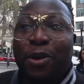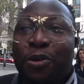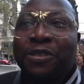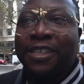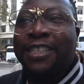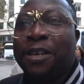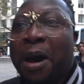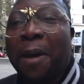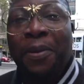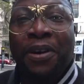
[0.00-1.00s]
called City
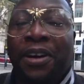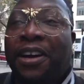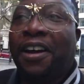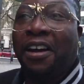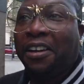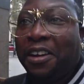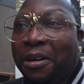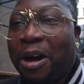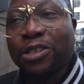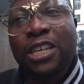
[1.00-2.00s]
Mapper. You know,
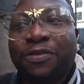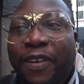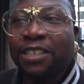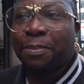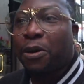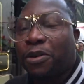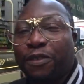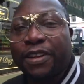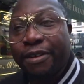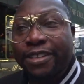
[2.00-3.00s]
I was advised by one
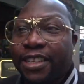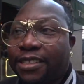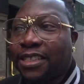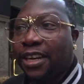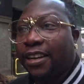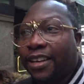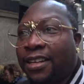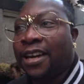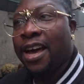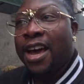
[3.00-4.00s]
of the residents in London
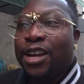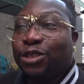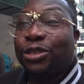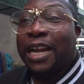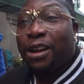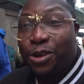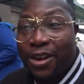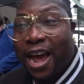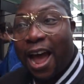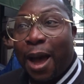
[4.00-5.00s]
to download
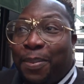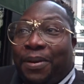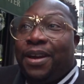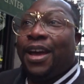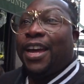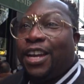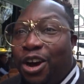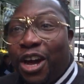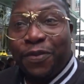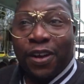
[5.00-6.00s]
that app. You know,
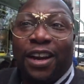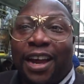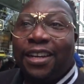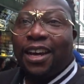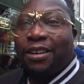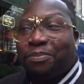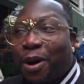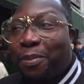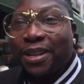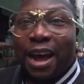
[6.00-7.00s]
if you're in London,
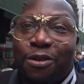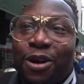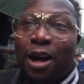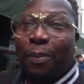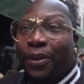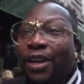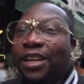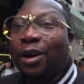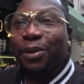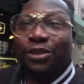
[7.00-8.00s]
probably that will help you, you
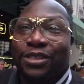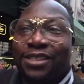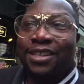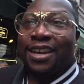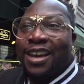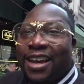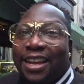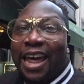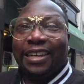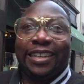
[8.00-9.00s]
know, because
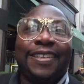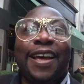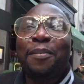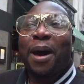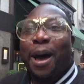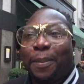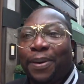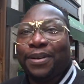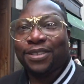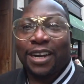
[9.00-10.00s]
like detailed map.
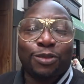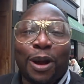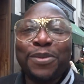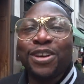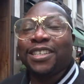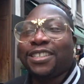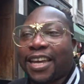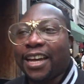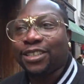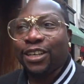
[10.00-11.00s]
So that's what I'm using to
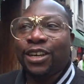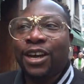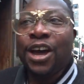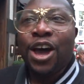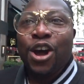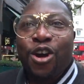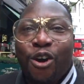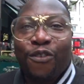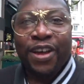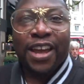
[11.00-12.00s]
get to
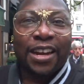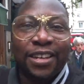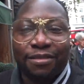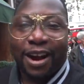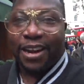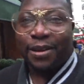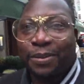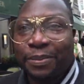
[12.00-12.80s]
Covent Garden right now.